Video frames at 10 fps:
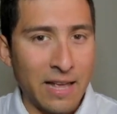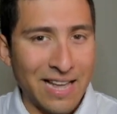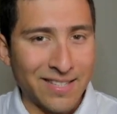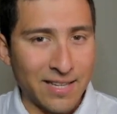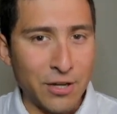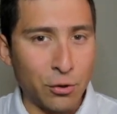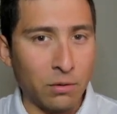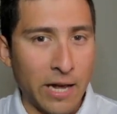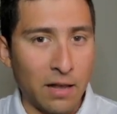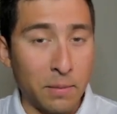
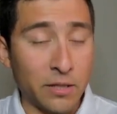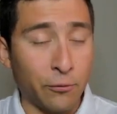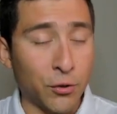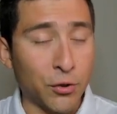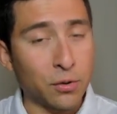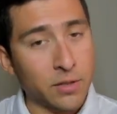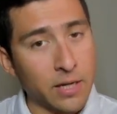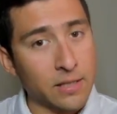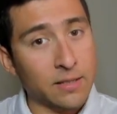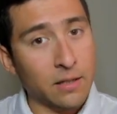essential elements for
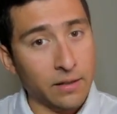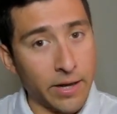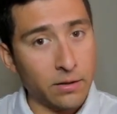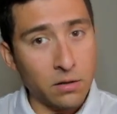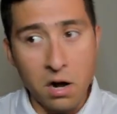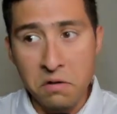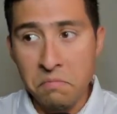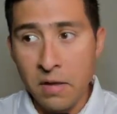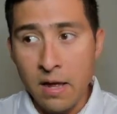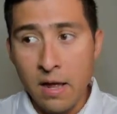success later on,